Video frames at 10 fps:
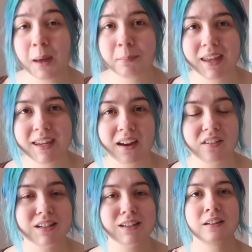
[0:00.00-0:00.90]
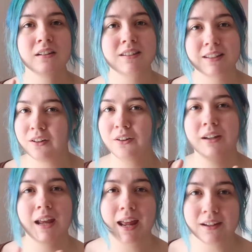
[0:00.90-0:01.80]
Our main characters, Dion